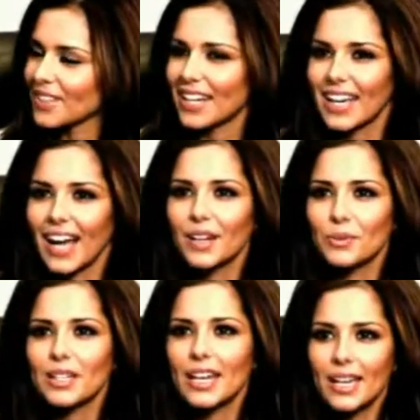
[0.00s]
Like
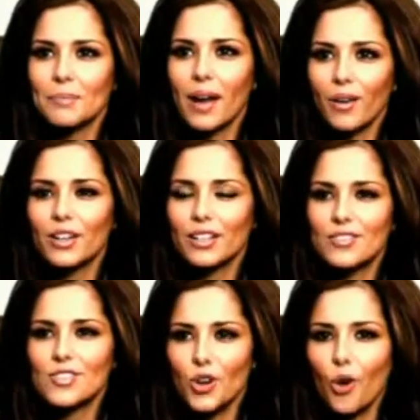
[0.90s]
Halloween, like
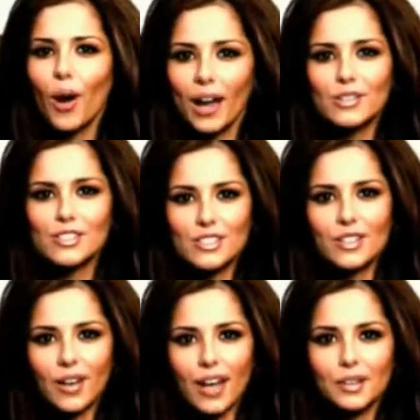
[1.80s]
Americans know how to
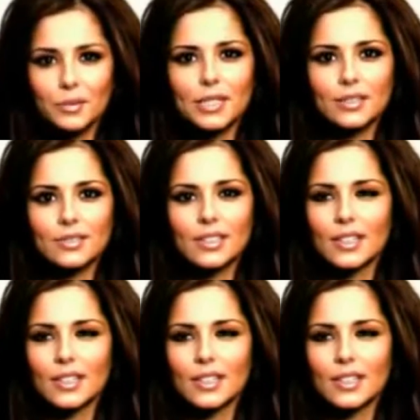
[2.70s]
do Halloween.